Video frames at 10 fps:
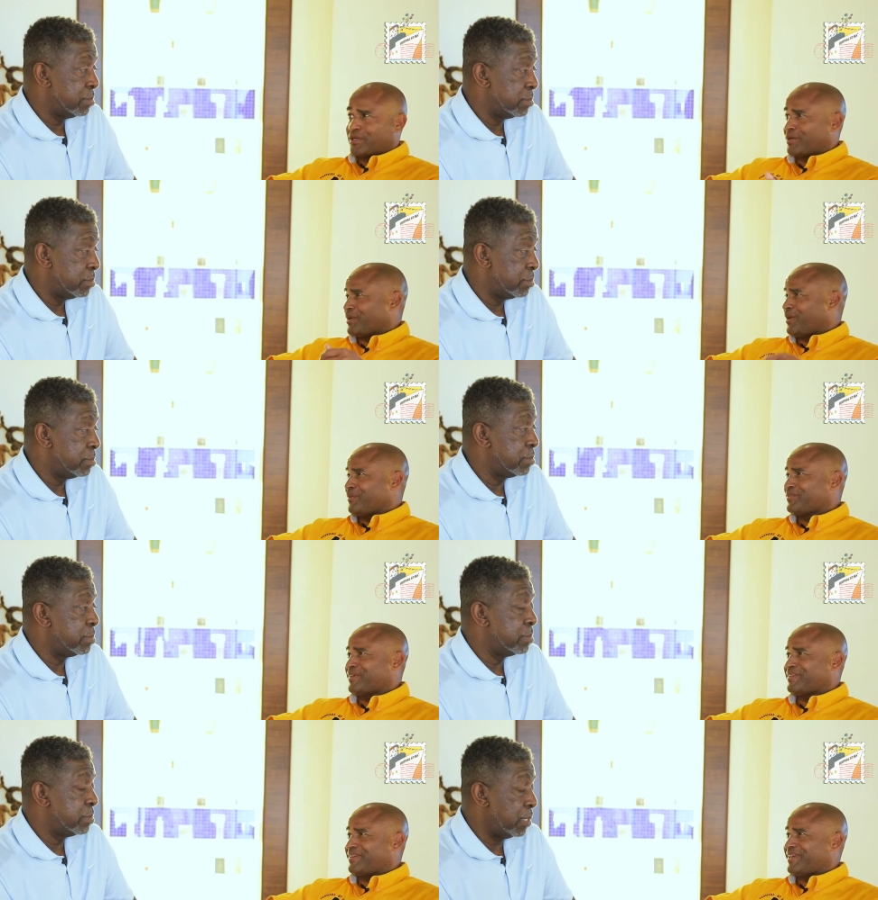Speaker 1: turn it off
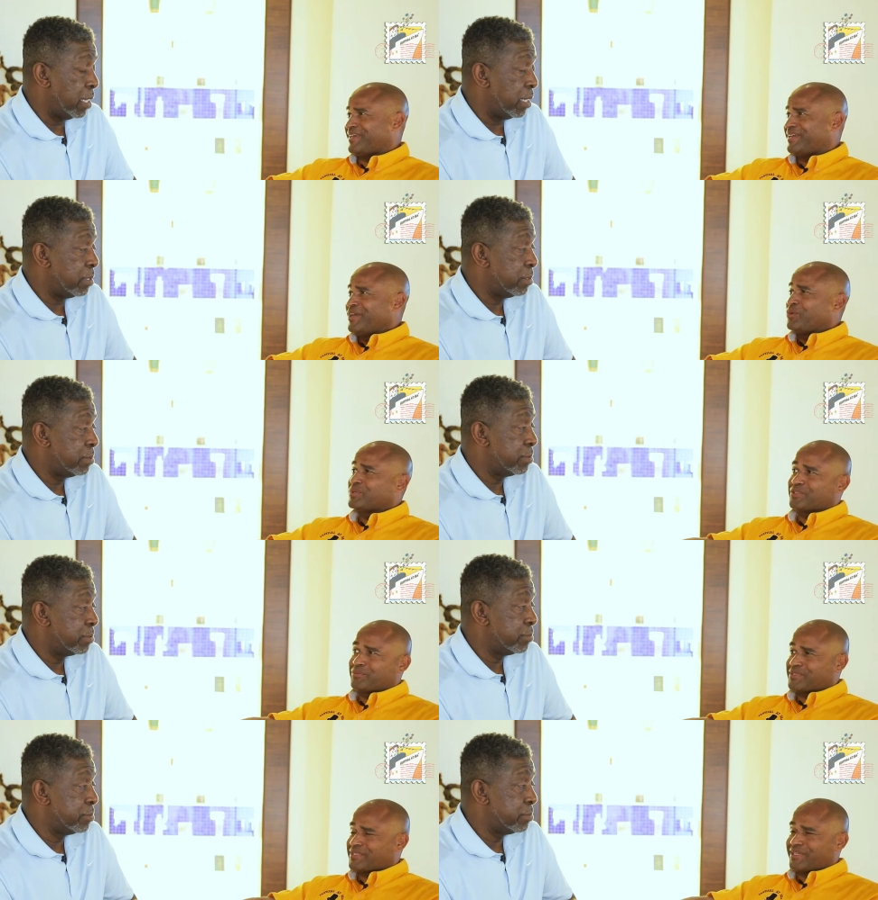the other day, yeah. which
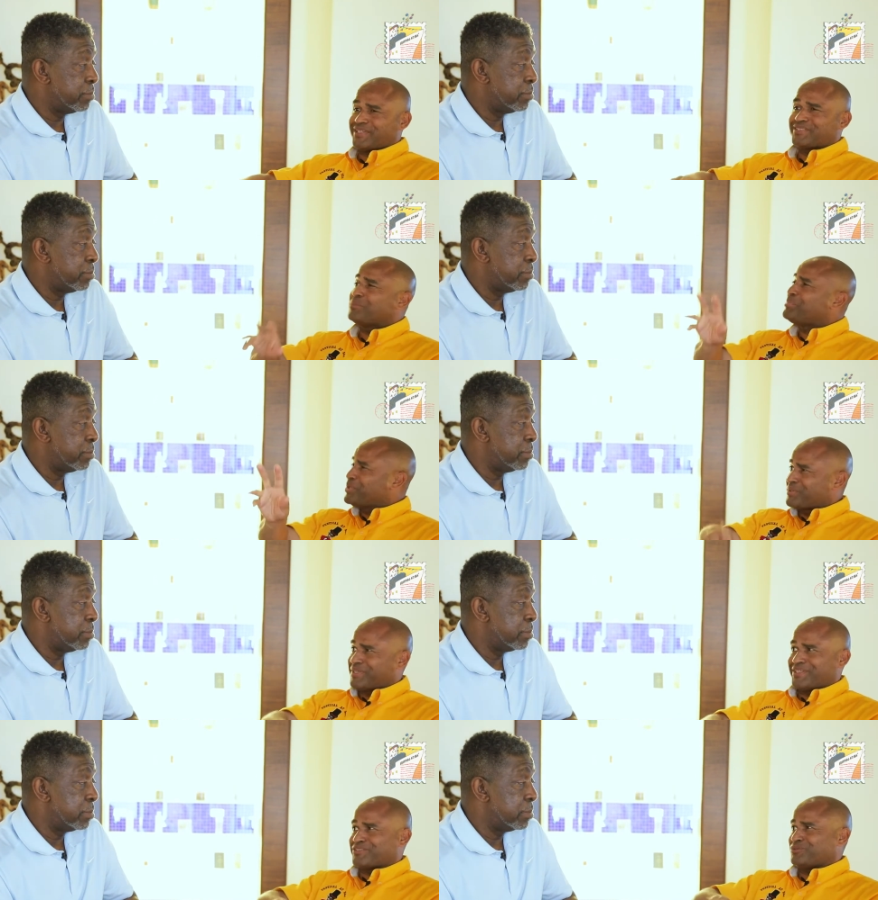simply says the
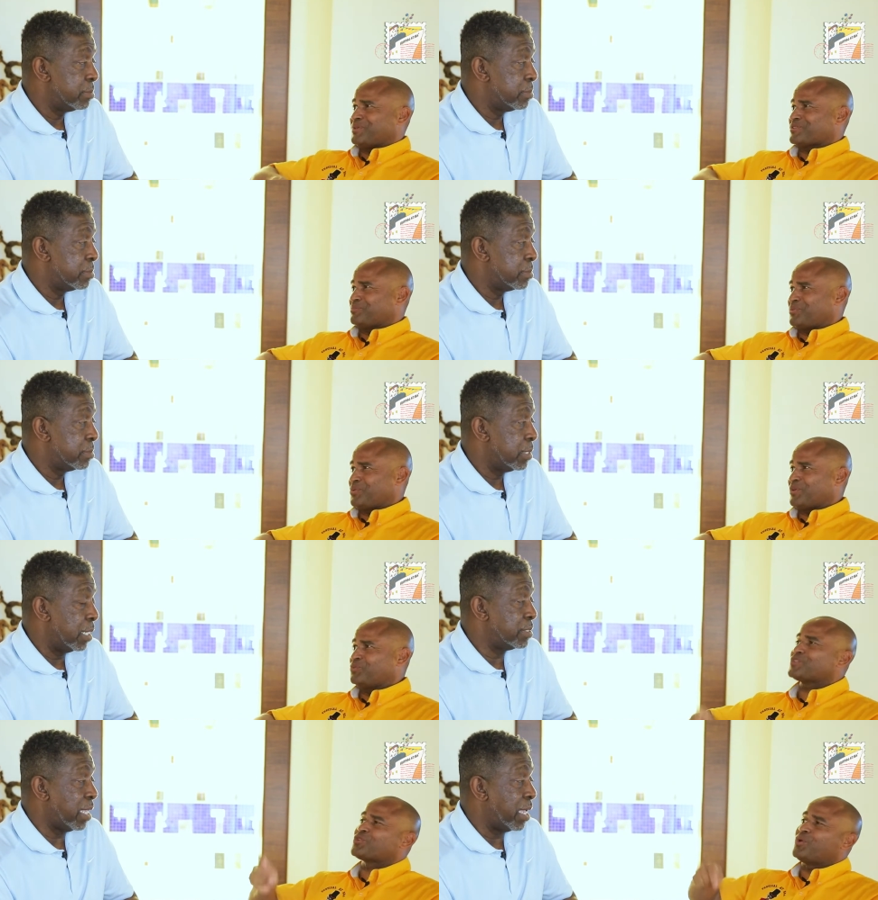building isn't what's important.
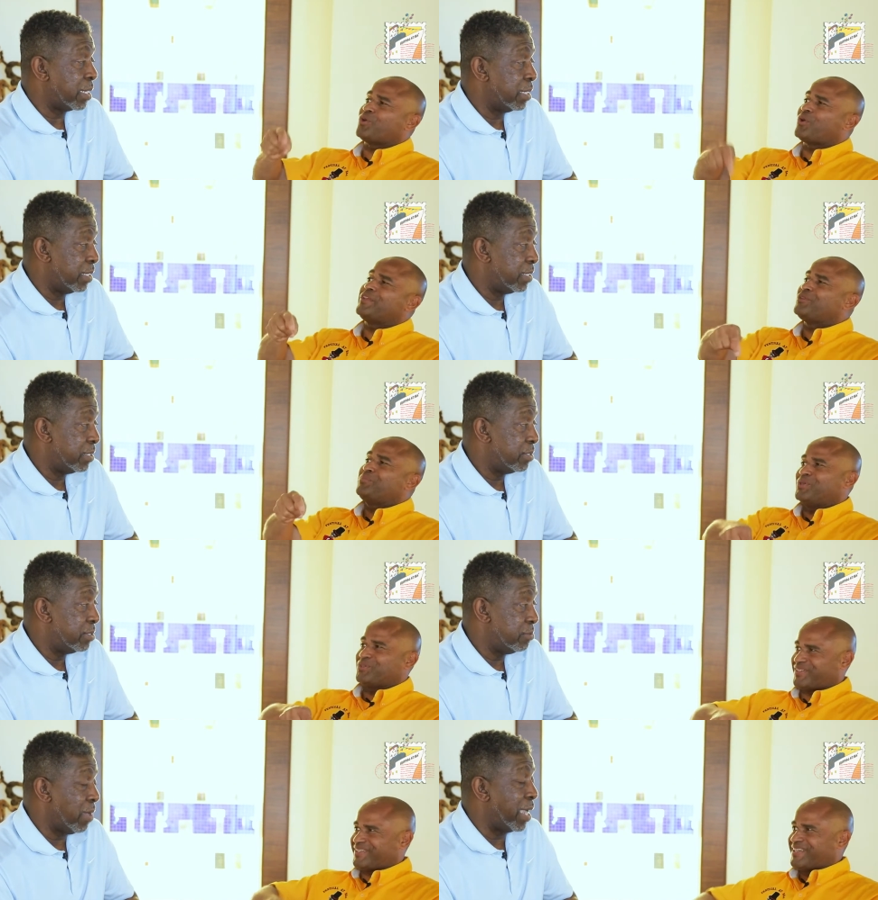Exactly. What's going on in the
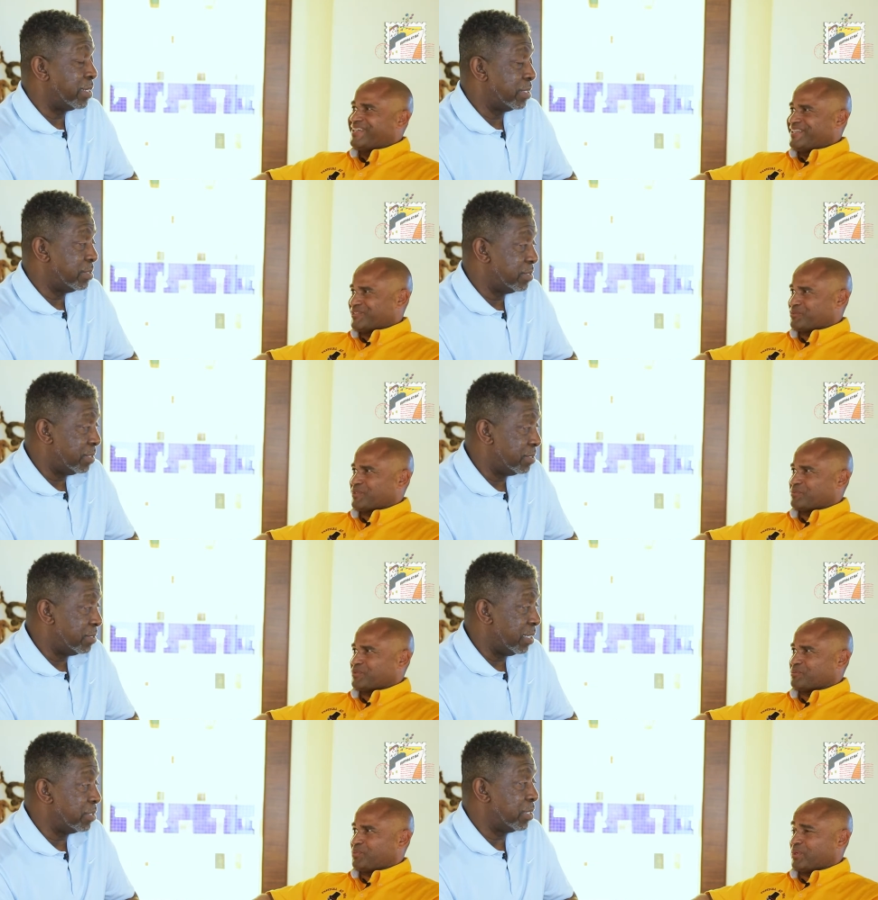building right. is what's
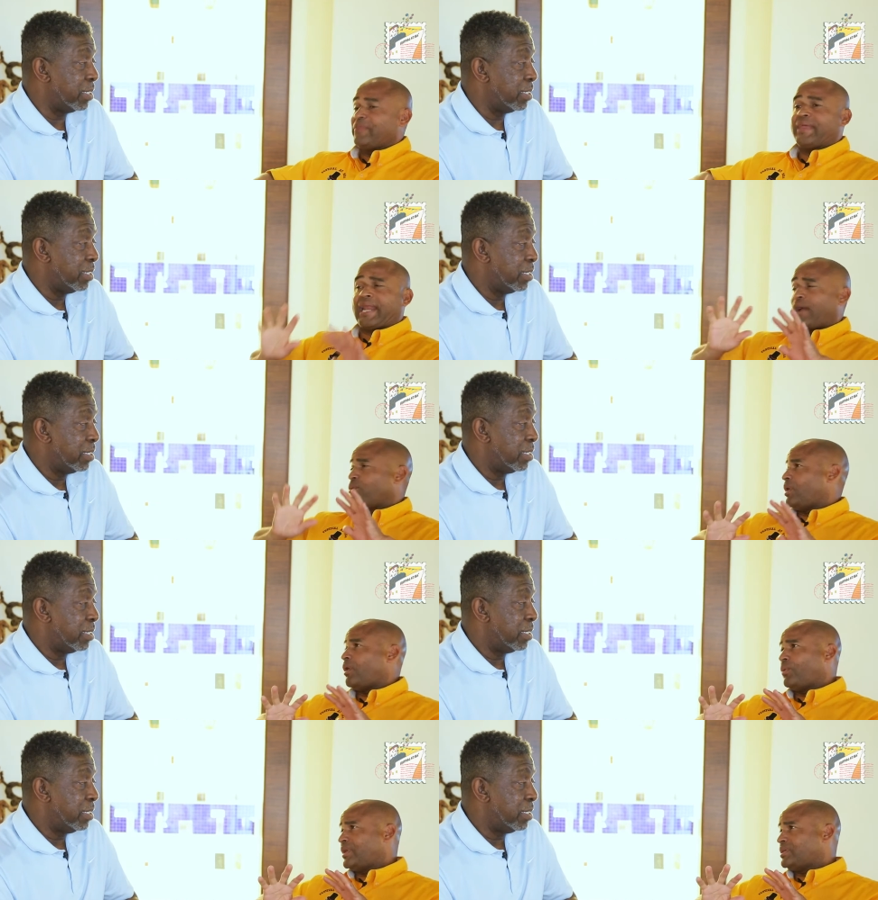most important. And that I will
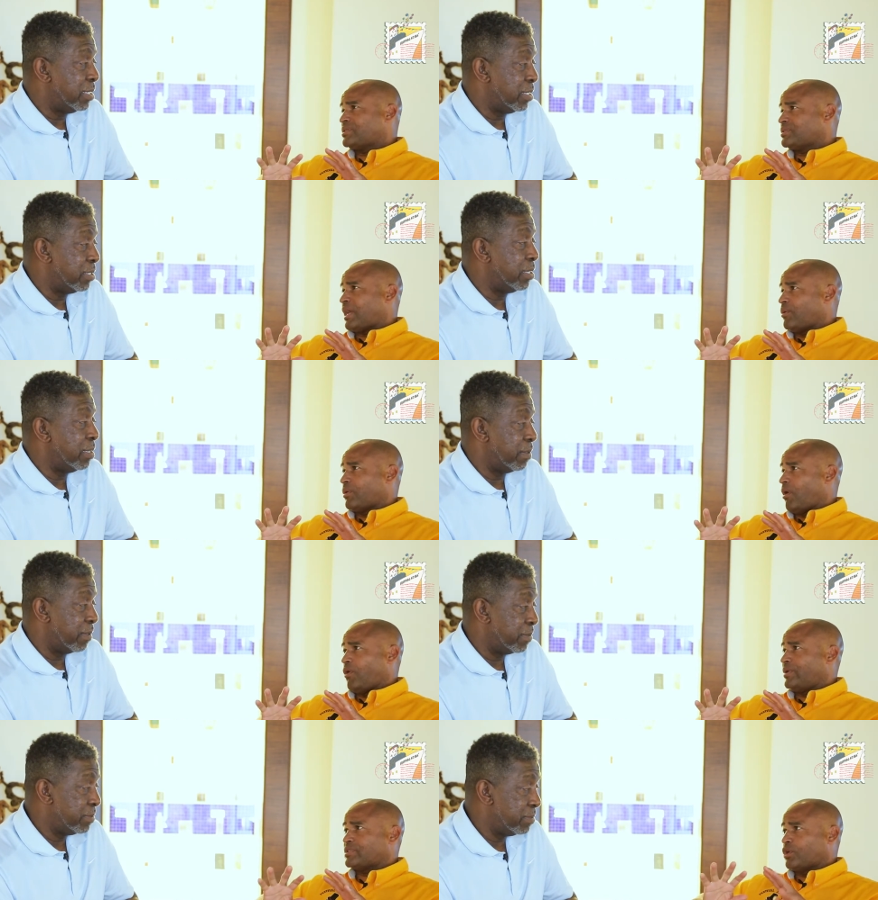always, I will
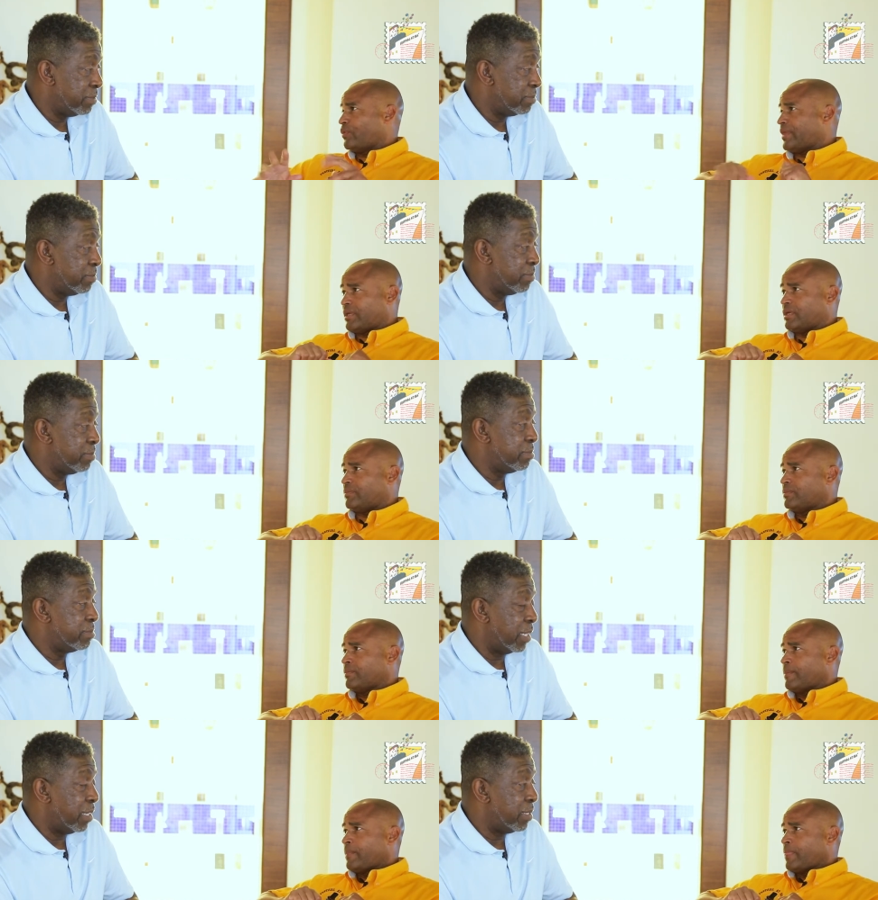always hold that up.
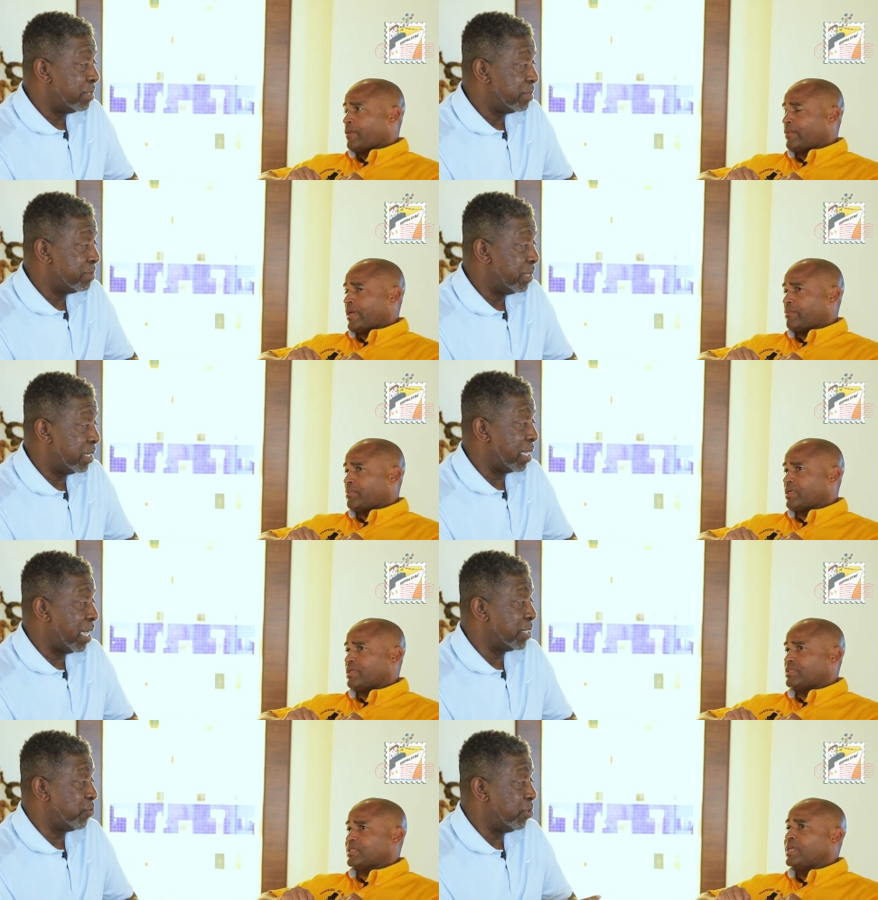Yeah. Right. And
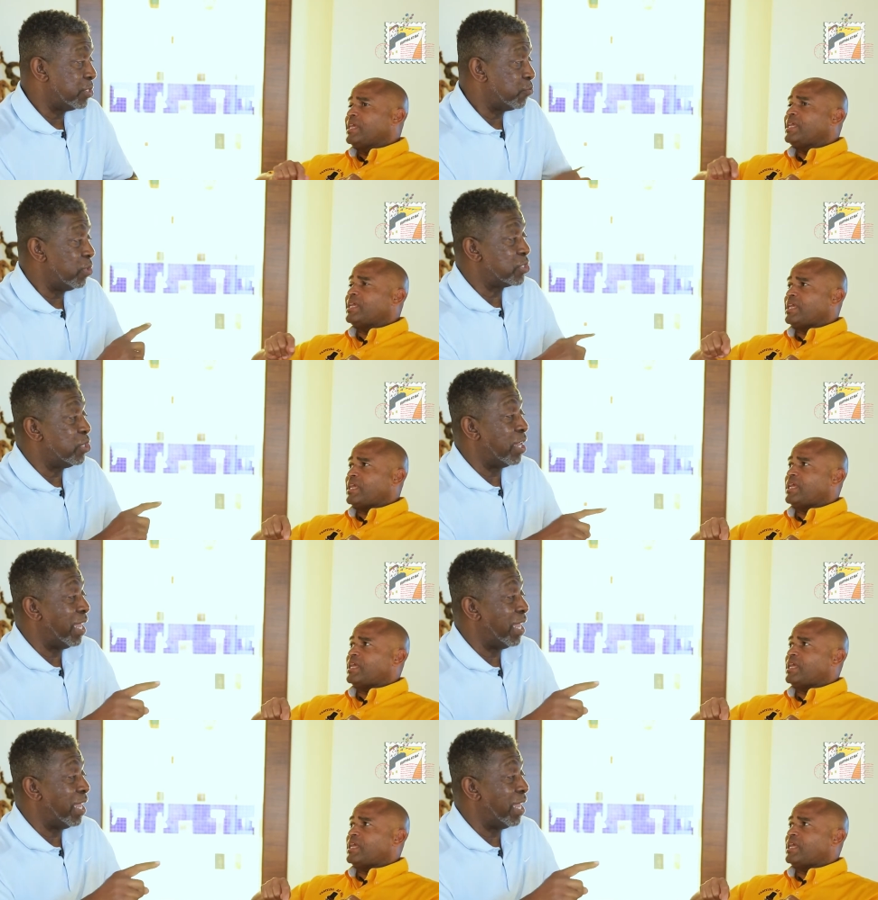because God's
Speaker 2: word is what's going to